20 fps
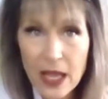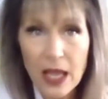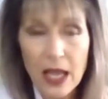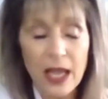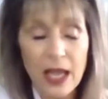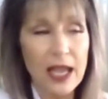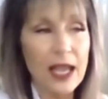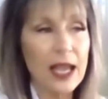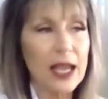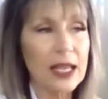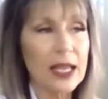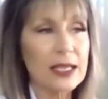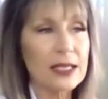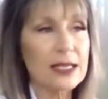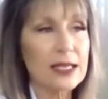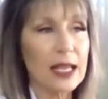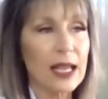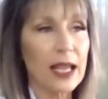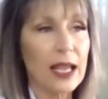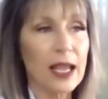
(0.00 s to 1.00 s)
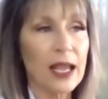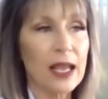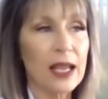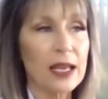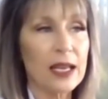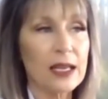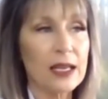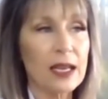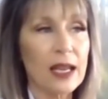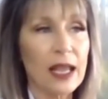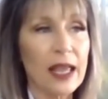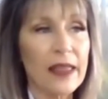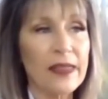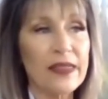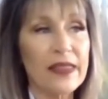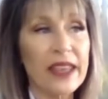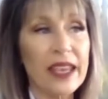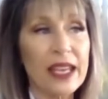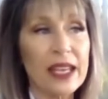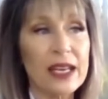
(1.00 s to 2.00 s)
And, and,
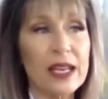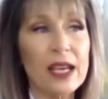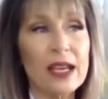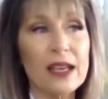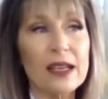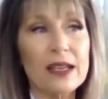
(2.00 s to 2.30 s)
and then